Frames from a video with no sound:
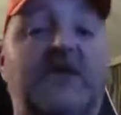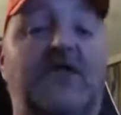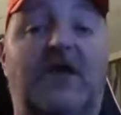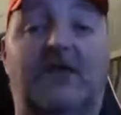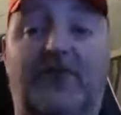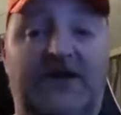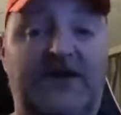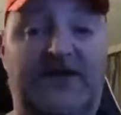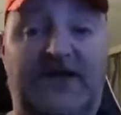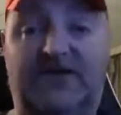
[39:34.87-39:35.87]
I love flying
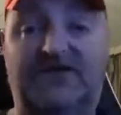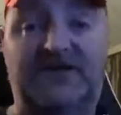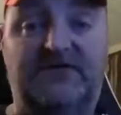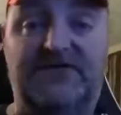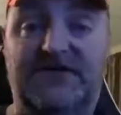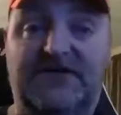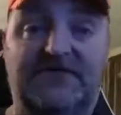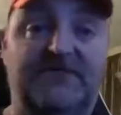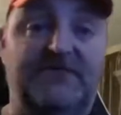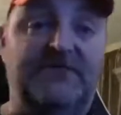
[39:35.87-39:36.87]
in the house and everything,
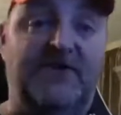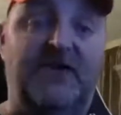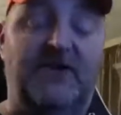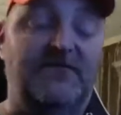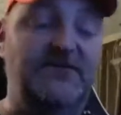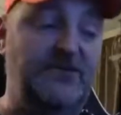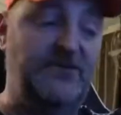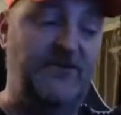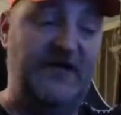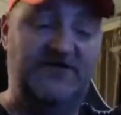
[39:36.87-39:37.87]
due to the
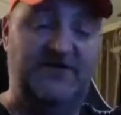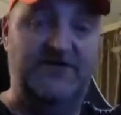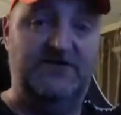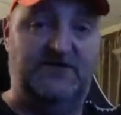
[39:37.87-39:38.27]
fact that